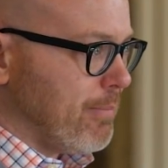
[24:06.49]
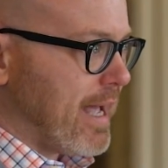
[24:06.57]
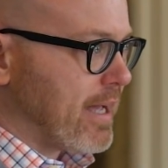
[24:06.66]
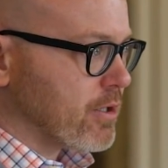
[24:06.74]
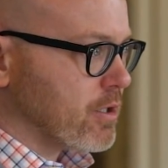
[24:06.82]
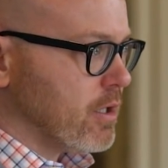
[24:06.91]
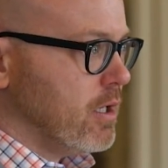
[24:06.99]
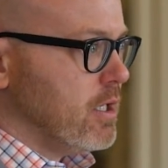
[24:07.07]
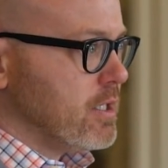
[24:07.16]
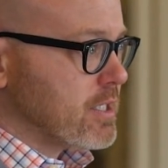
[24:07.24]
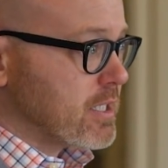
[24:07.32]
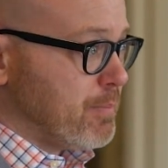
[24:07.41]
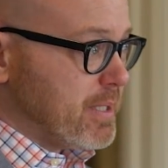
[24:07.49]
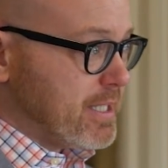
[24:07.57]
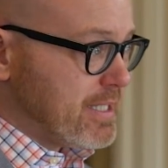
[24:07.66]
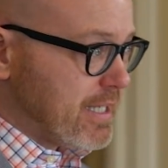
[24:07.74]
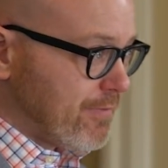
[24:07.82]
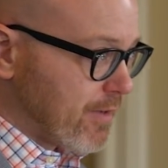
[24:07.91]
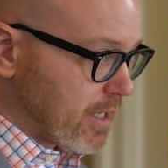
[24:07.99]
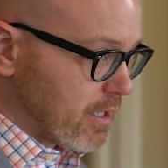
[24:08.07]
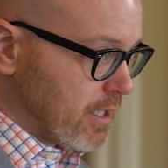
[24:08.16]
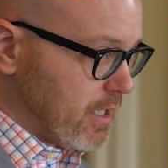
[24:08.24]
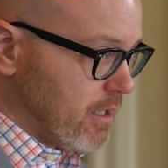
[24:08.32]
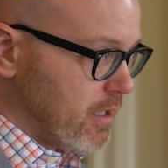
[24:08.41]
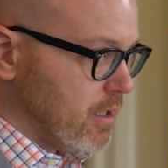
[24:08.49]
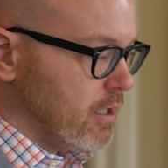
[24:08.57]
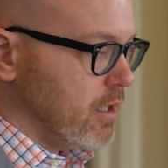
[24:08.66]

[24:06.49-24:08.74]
that matter, specifically